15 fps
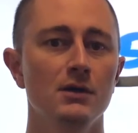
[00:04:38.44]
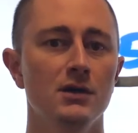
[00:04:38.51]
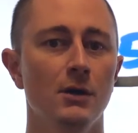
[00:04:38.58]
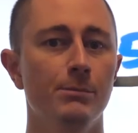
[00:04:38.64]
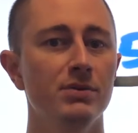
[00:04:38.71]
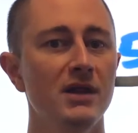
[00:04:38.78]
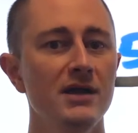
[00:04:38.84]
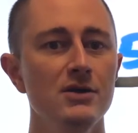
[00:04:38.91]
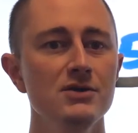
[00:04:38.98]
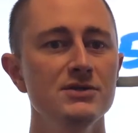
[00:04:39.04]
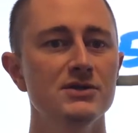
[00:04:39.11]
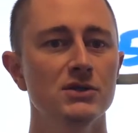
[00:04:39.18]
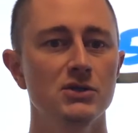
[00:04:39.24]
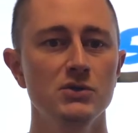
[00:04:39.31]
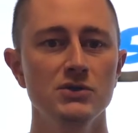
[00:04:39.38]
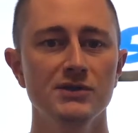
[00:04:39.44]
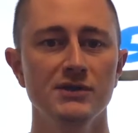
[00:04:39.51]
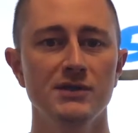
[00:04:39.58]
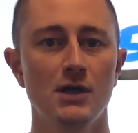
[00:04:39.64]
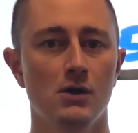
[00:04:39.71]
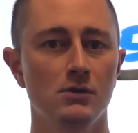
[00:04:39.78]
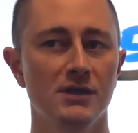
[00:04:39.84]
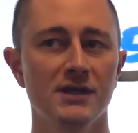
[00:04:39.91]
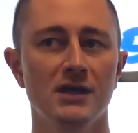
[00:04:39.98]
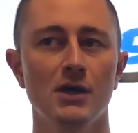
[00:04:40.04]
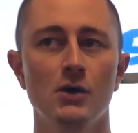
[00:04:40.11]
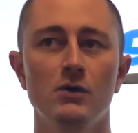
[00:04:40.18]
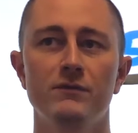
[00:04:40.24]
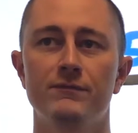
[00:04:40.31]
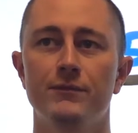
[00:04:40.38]
players usually only
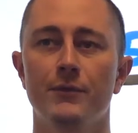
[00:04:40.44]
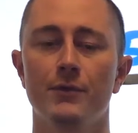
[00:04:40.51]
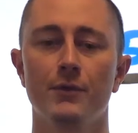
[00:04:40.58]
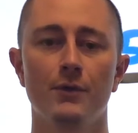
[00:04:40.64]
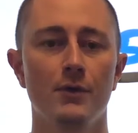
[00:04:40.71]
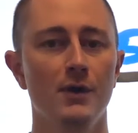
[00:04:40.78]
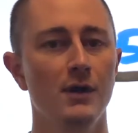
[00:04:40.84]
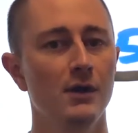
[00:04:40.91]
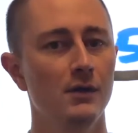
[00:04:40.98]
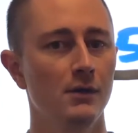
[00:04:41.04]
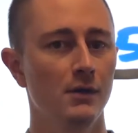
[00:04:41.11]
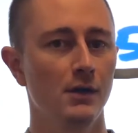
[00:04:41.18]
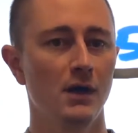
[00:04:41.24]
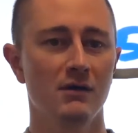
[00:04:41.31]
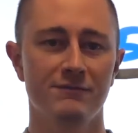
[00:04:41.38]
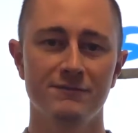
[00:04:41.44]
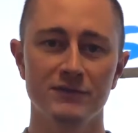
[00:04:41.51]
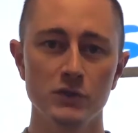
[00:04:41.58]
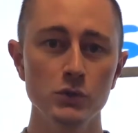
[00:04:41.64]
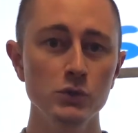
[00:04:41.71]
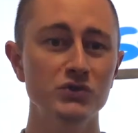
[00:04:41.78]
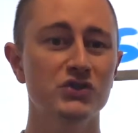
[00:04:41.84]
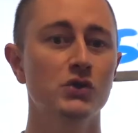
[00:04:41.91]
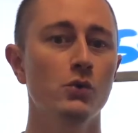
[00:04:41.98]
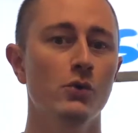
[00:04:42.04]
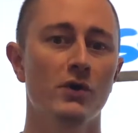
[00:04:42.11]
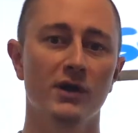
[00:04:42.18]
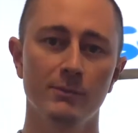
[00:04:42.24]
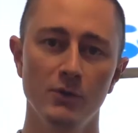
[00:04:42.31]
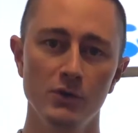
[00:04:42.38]
go for a few
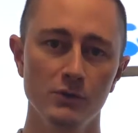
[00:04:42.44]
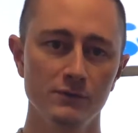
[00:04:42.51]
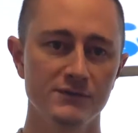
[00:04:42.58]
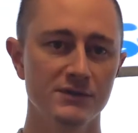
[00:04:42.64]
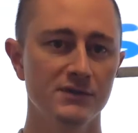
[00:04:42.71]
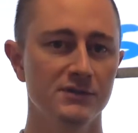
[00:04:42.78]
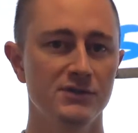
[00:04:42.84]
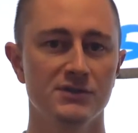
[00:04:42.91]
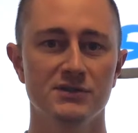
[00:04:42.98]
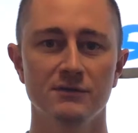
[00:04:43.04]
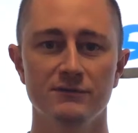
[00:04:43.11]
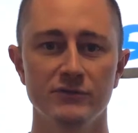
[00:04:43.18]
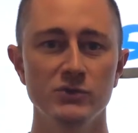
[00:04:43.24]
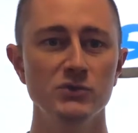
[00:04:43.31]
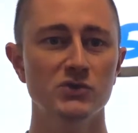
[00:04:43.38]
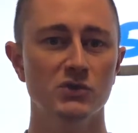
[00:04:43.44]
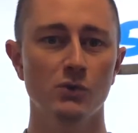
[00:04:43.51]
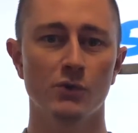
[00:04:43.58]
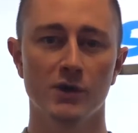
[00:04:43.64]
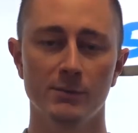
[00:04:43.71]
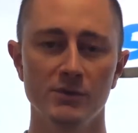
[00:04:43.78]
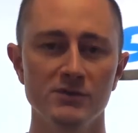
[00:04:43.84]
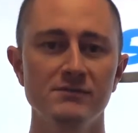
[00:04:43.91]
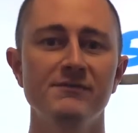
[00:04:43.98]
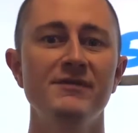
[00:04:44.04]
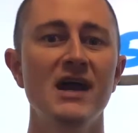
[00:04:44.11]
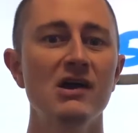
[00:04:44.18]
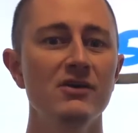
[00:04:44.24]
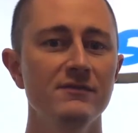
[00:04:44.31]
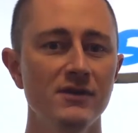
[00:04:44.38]
scoring moves, just a few scoring moves.
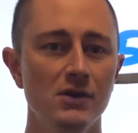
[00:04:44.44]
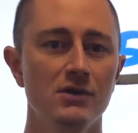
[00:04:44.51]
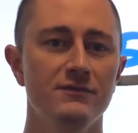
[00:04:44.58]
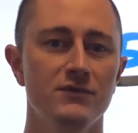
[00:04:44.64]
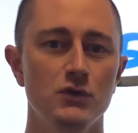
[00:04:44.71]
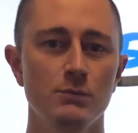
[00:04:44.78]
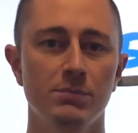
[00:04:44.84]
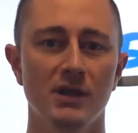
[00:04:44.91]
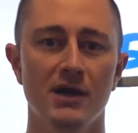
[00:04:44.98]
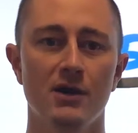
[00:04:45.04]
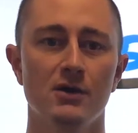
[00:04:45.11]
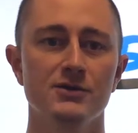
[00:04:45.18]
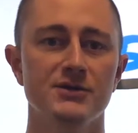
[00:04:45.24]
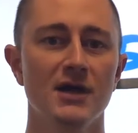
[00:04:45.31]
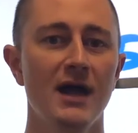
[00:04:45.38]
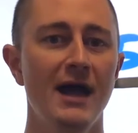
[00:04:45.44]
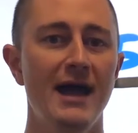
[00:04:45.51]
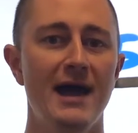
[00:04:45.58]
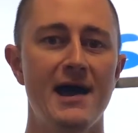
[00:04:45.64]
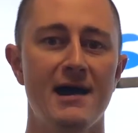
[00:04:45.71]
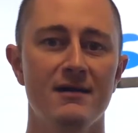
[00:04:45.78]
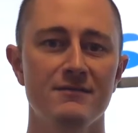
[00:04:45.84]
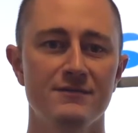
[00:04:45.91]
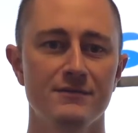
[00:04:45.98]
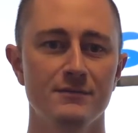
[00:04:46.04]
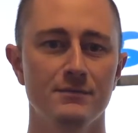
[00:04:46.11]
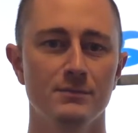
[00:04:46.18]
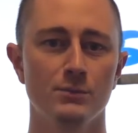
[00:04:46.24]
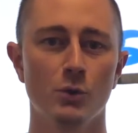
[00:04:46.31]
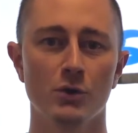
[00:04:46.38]
Very, very few players have
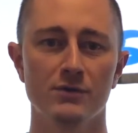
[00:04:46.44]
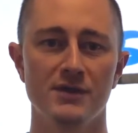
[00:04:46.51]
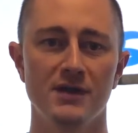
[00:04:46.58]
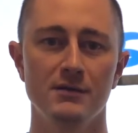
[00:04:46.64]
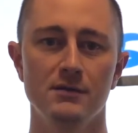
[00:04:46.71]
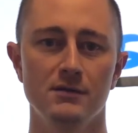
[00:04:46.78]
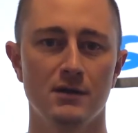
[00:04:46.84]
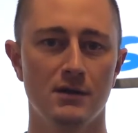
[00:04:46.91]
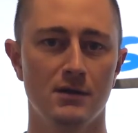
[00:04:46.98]
more than,